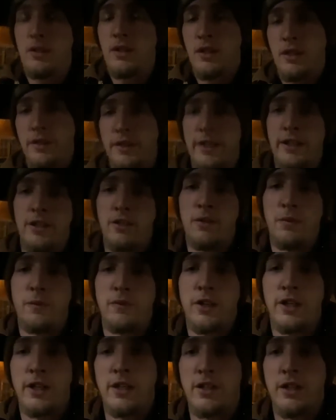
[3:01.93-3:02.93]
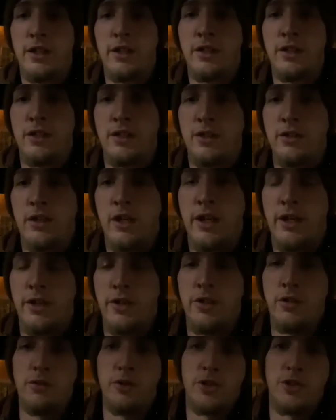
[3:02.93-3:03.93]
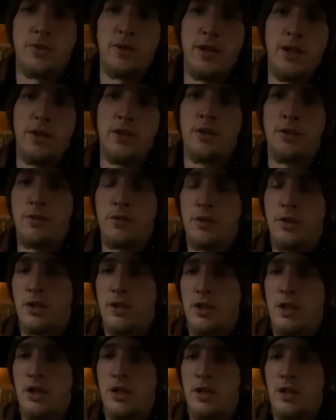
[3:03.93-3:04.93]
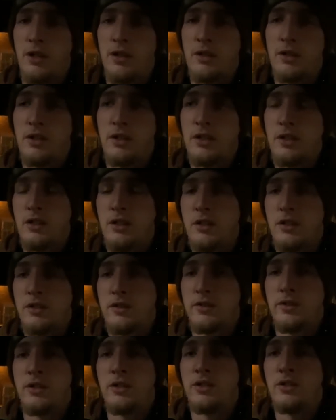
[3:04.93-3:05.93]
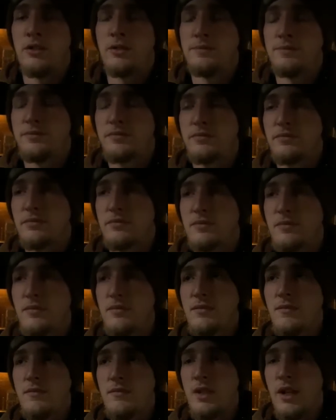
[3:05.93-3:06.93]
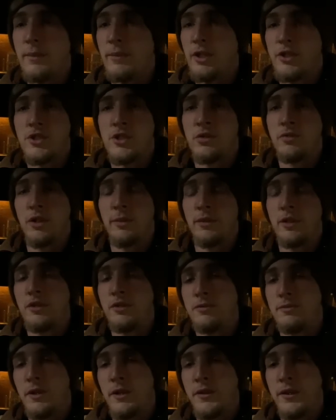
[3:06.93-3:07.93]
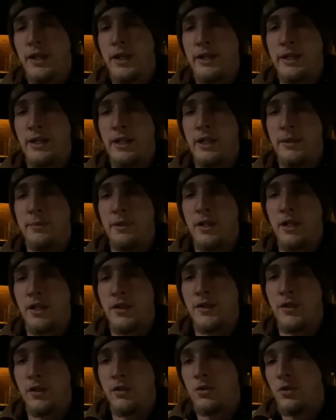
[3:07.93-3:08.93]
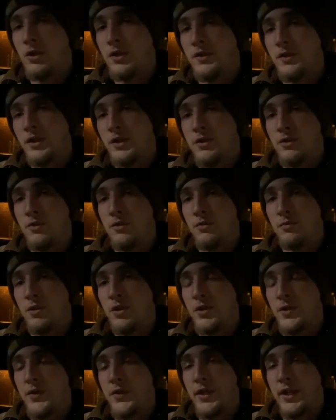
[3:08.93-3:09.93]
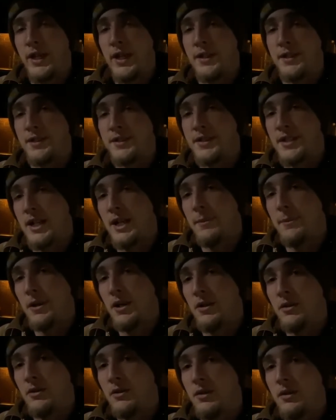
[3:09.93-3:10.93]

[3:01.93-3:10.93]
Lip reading: that you'd find on a newer trailer or a car. So I'm not sure what I'm going to do about that yet, because of course the two bolts that had to snap out